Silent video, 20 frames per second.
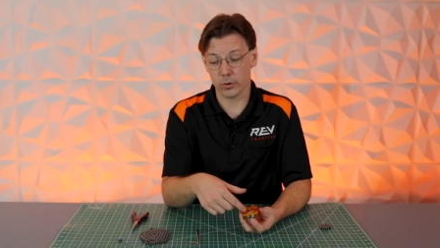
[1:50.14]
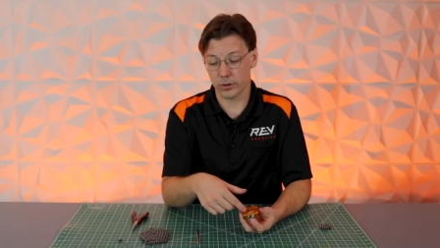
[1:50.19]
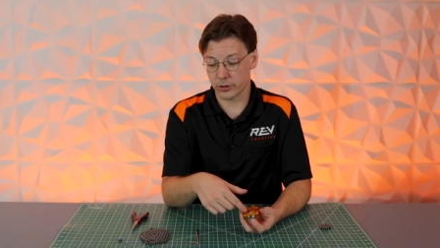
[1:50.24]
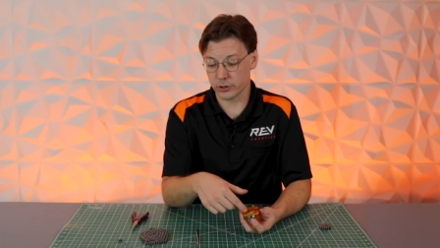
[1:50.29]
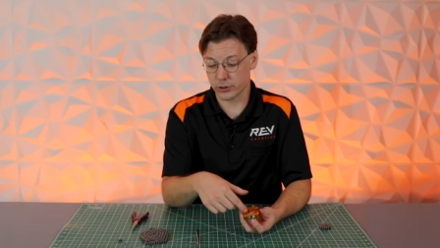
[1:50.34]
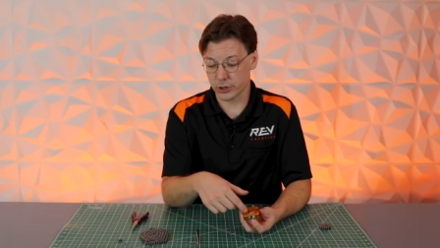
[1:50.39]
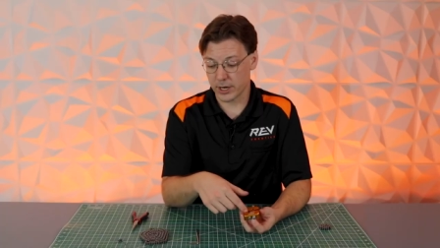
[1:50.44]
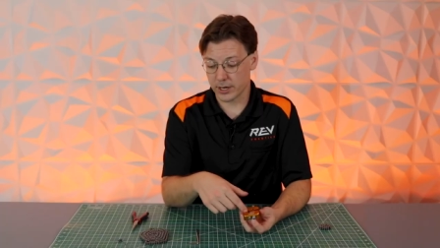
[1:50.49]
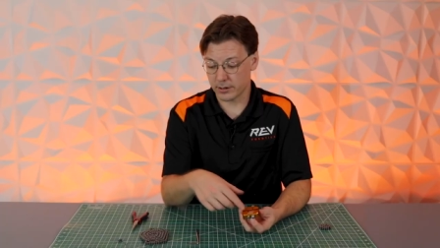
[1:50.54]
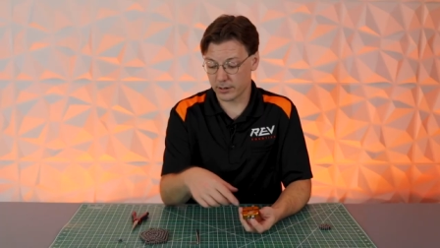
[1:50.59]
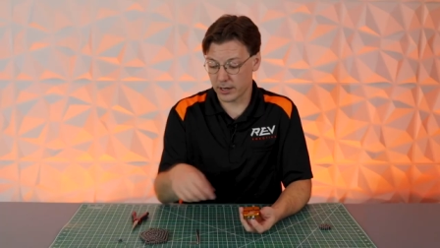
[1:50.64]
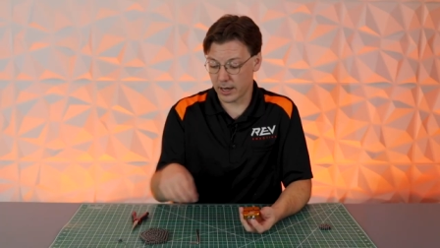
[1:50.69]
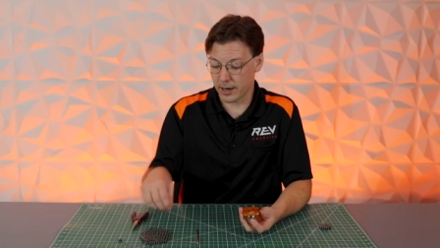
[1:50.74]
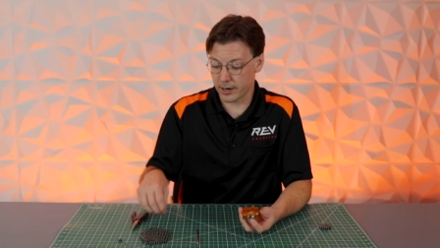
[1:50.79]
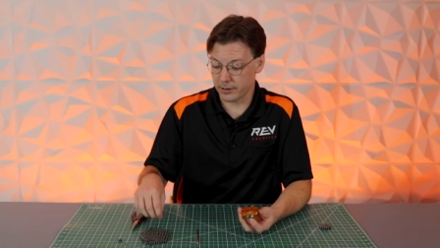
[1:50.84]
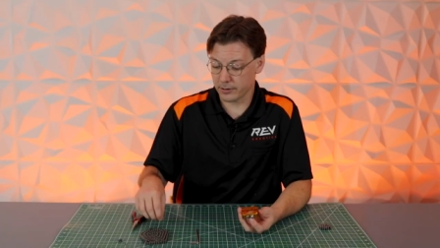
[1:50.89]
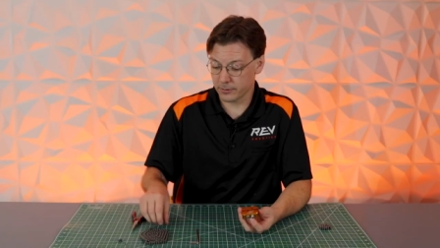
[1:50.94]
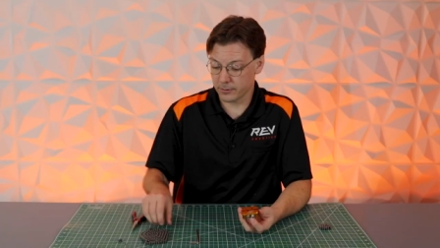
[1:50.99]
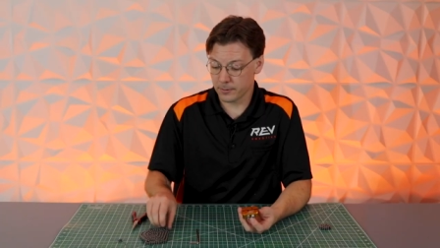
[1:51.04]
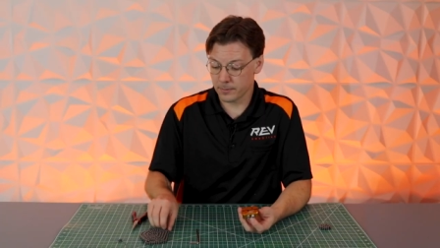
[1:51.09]
with the chain
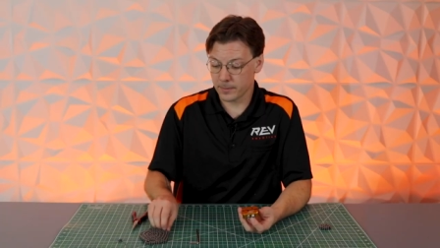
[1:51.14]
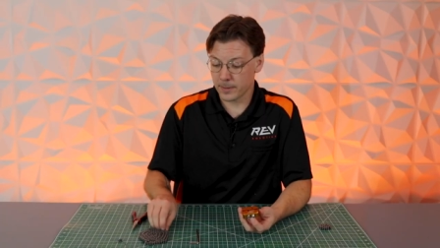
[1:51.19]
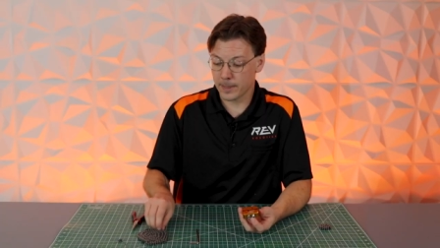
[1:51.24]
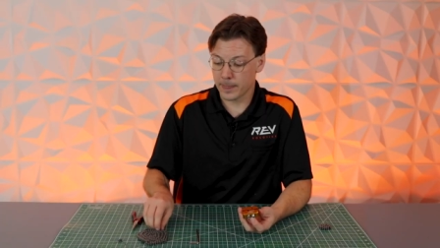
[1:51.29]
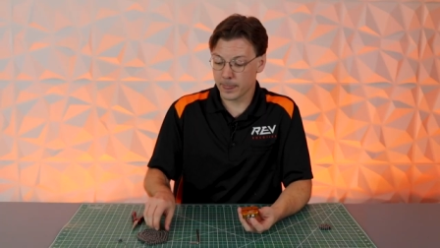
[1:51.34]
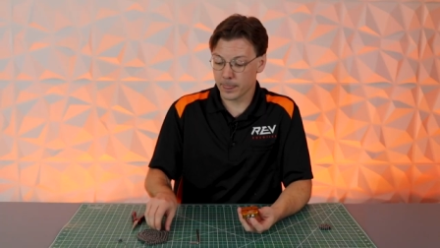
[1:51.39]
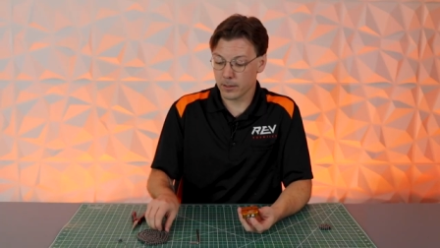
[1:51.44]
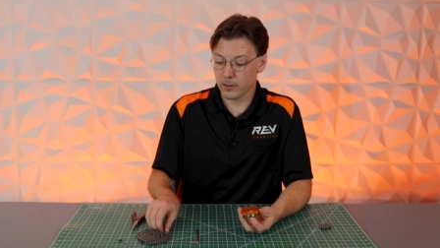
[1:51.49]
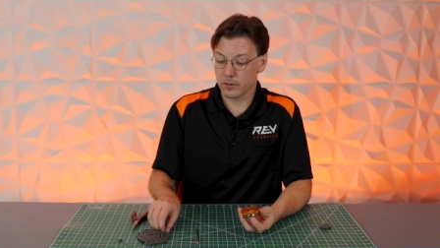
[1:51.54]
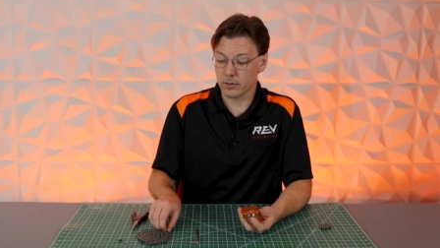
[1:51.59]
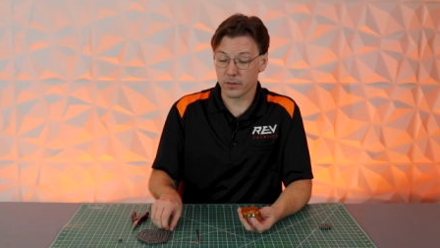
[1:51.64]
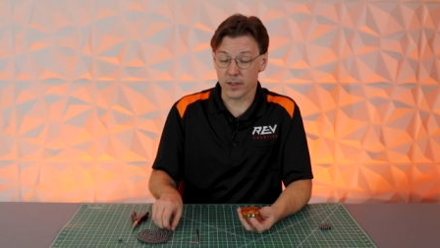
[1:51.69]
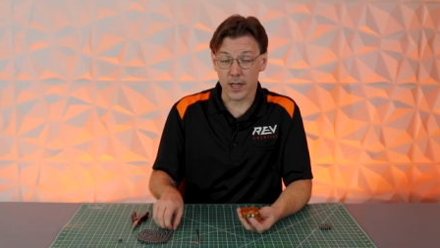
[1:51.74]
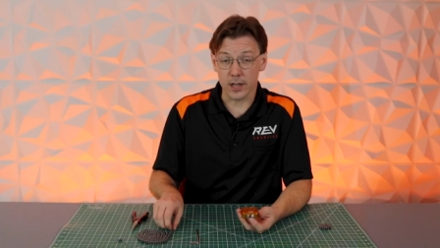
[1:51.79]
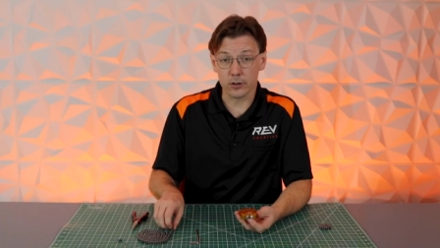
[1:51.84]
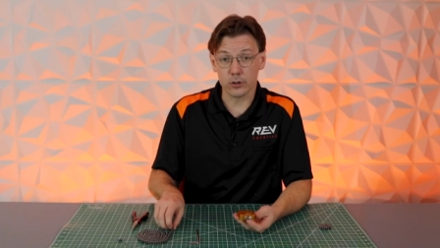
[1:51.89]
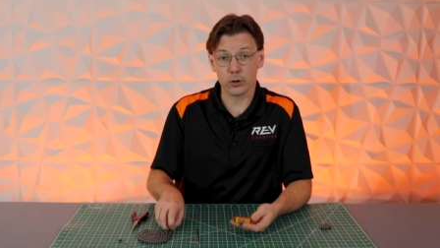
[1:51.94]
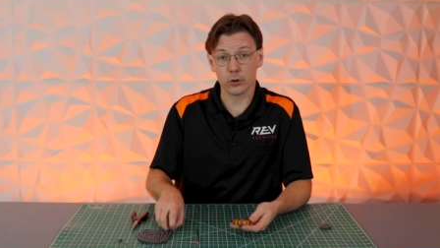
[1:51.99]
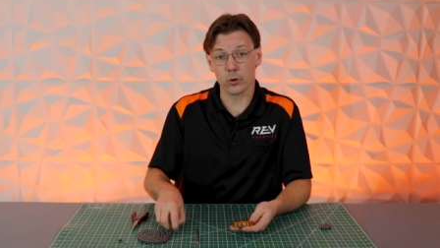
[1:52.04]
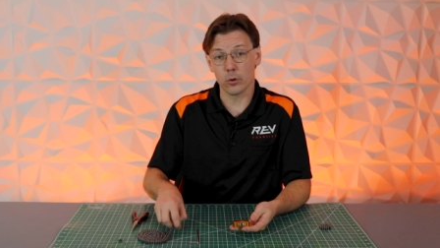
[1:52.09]
guide.
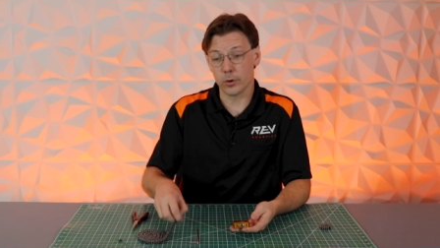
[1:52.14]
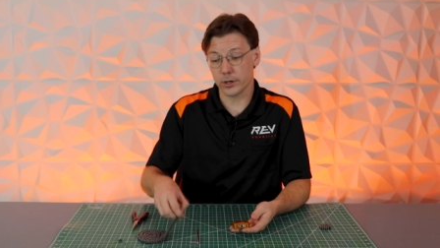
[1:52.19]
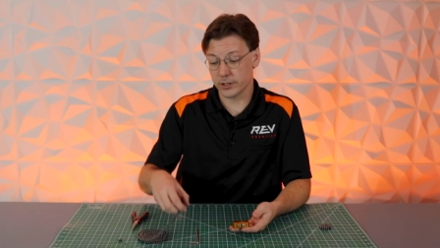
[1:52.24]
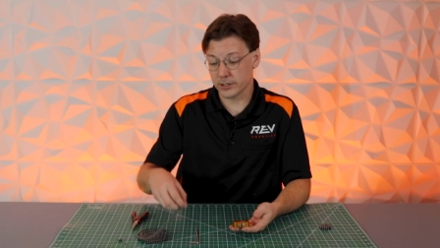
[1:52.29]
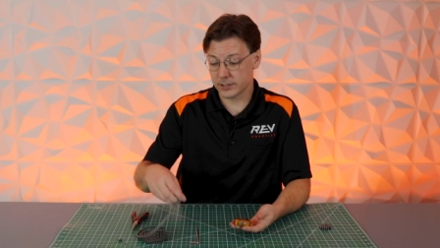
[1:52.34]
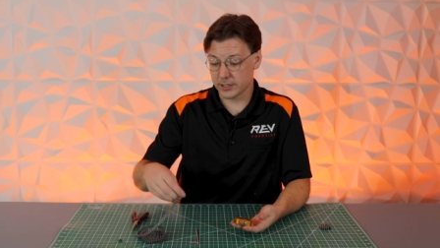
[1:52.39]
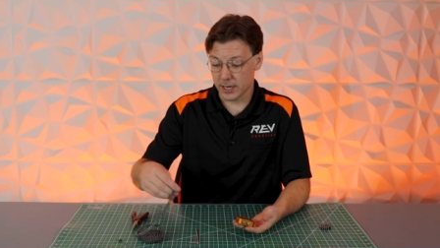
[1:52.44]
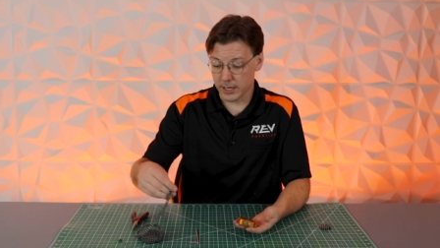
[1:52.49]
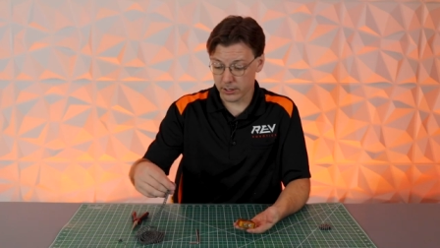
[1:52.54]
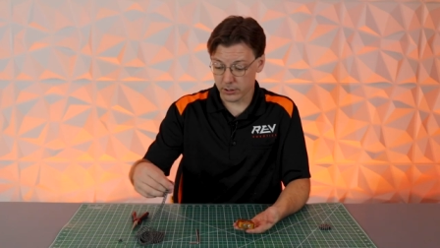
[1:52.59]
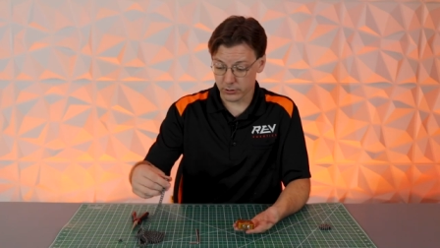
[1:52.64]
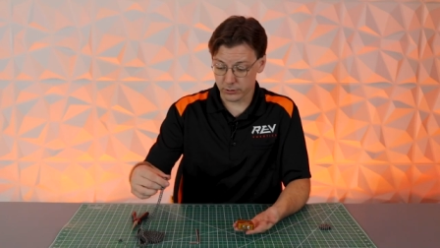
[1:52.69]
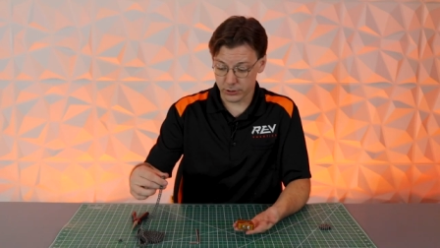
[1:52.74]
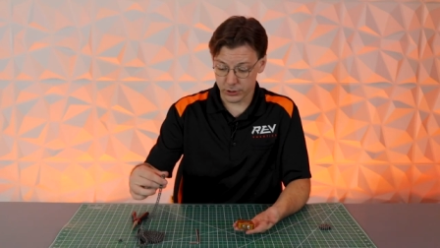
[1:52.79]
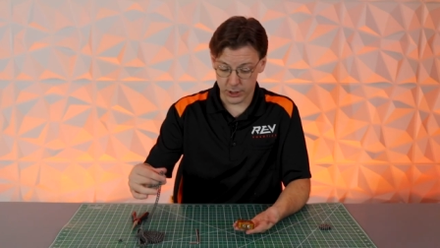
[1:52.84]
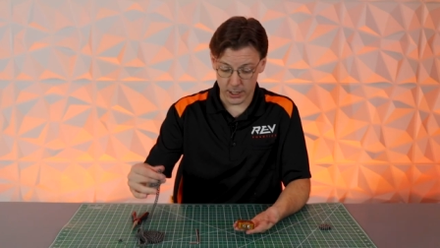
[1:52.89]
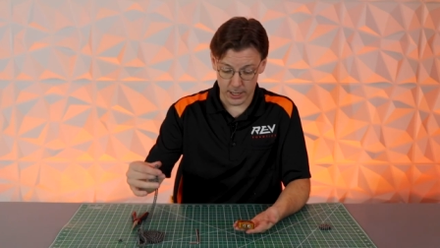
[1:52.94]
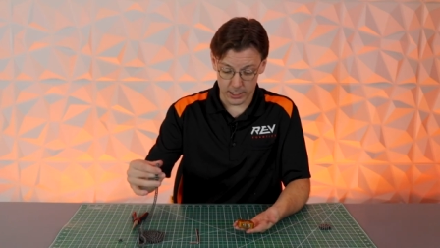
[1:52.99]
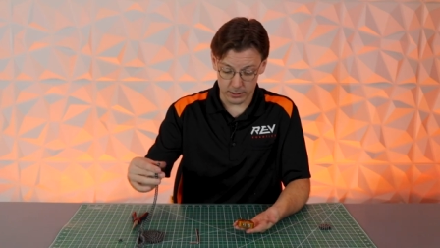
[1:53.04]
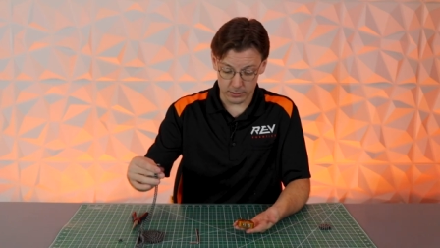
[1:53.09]
Then you're going to take your
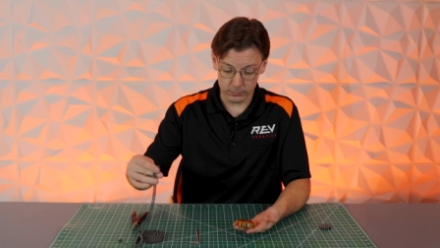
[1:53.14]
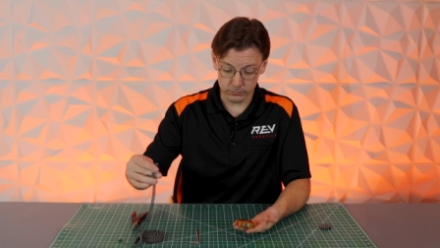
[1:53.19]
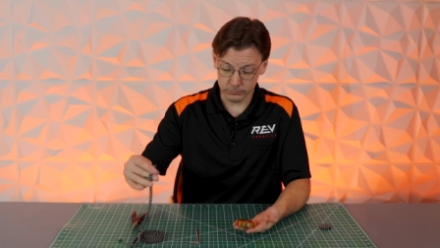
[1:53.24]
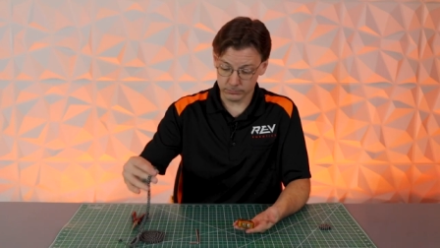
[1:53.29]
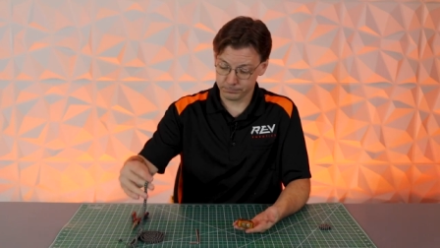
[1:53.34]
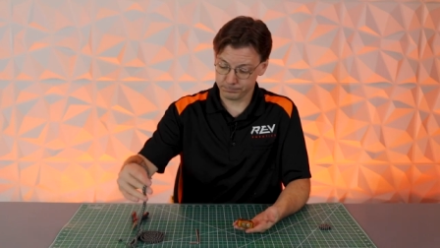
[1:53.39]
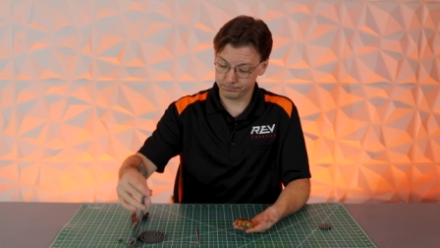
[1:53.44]
chain